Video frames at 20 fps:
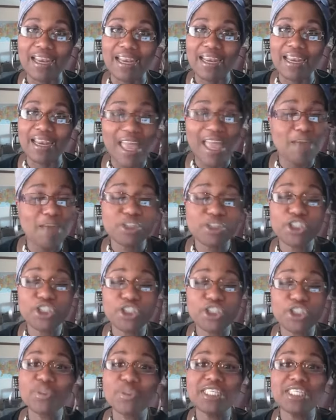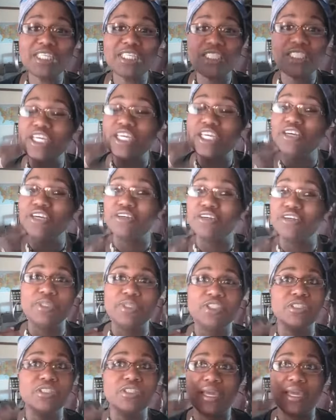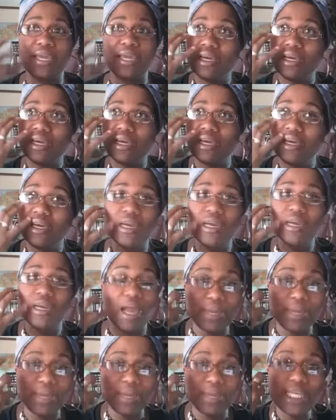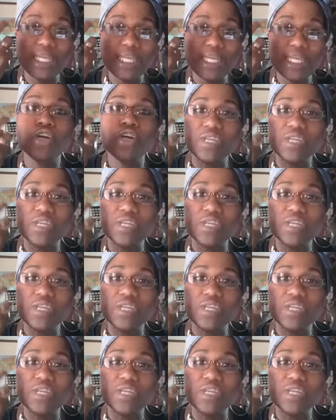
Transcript: and she was in tears. I mean, she's like, I mean, literally